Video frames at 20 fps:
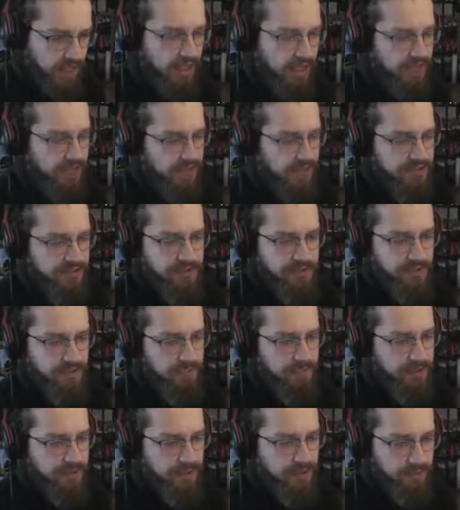should have been a
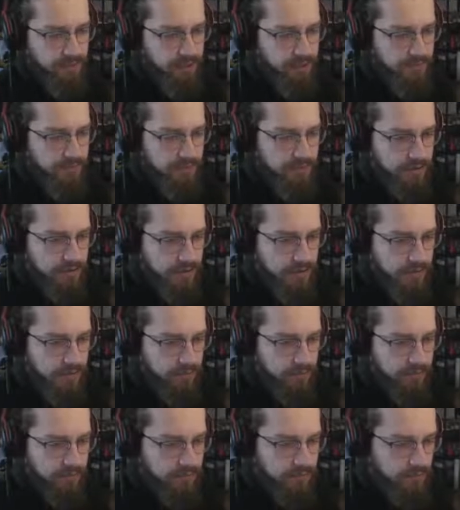mountain. I'm a
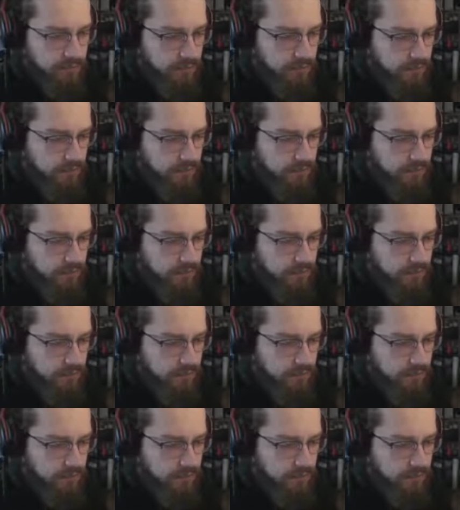fool.